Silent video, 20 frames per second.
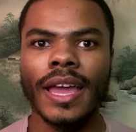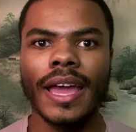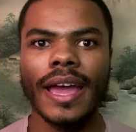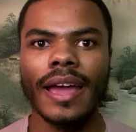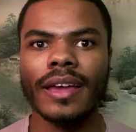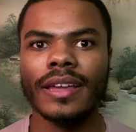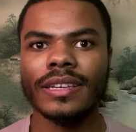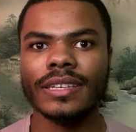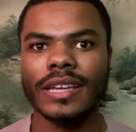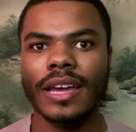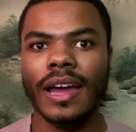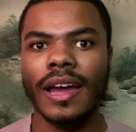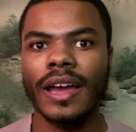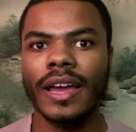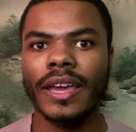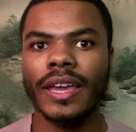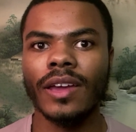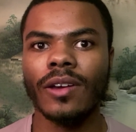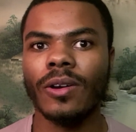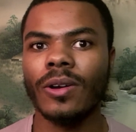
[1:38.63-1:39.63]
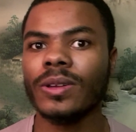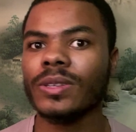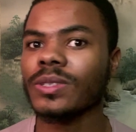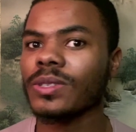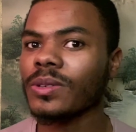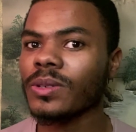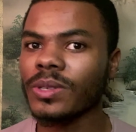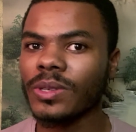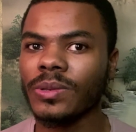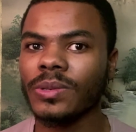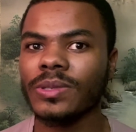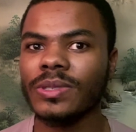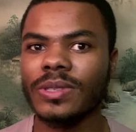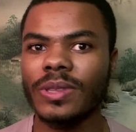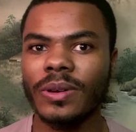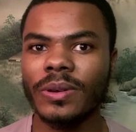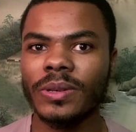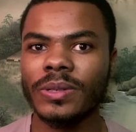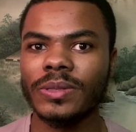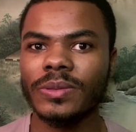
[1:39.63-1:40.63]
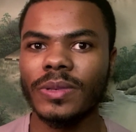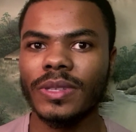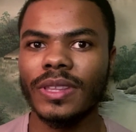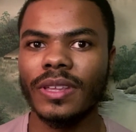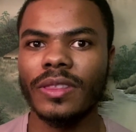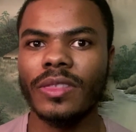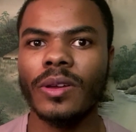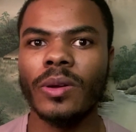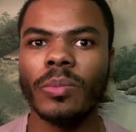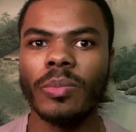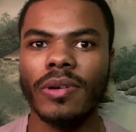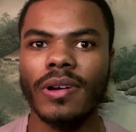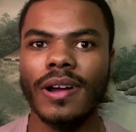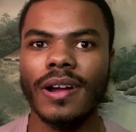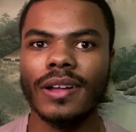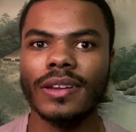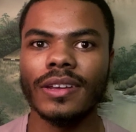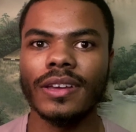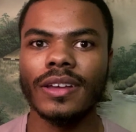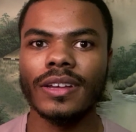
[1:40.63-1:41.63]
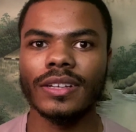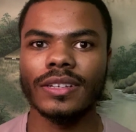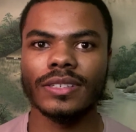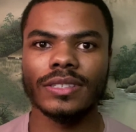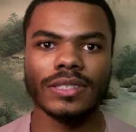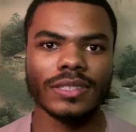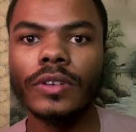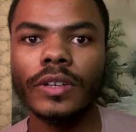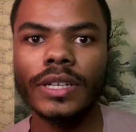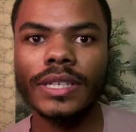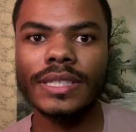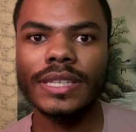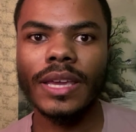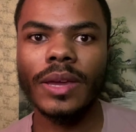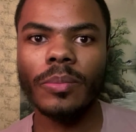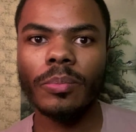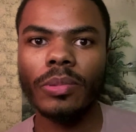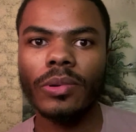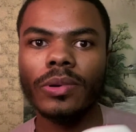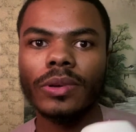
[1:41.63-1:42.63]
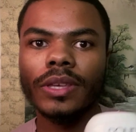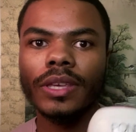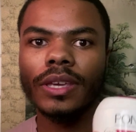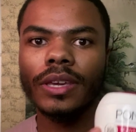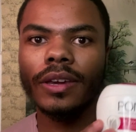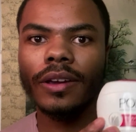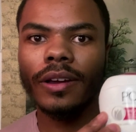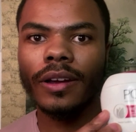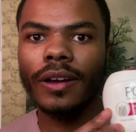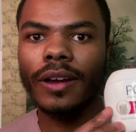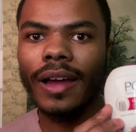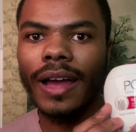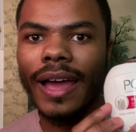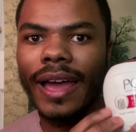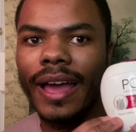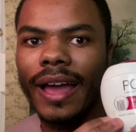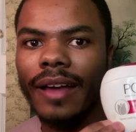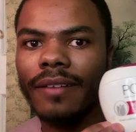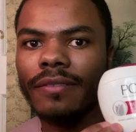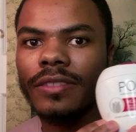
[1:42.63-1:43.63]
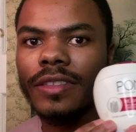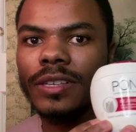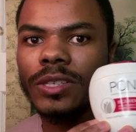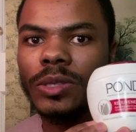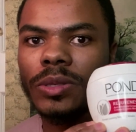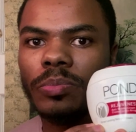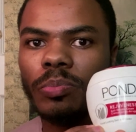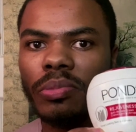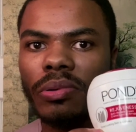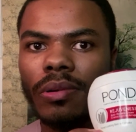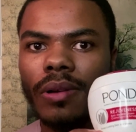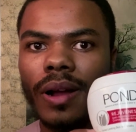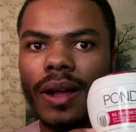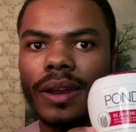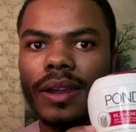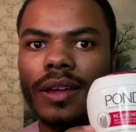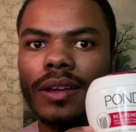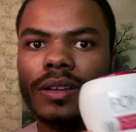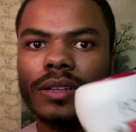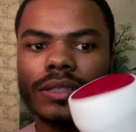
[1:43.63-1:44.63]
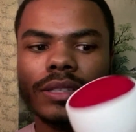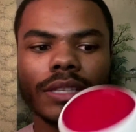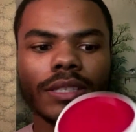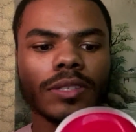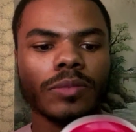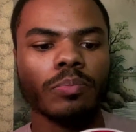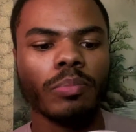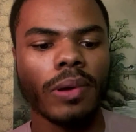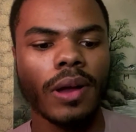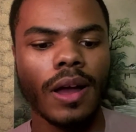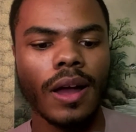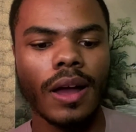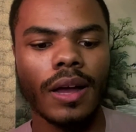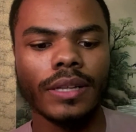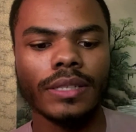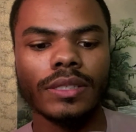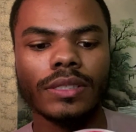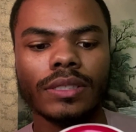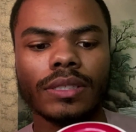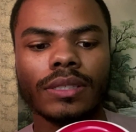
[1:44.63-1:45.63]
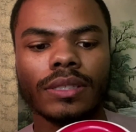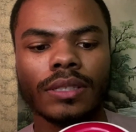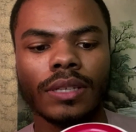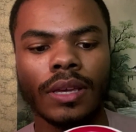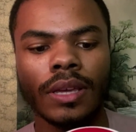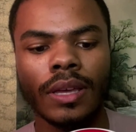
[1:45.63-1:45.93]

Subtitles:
And I also use those with other products. For example, here I have this product, this Pond's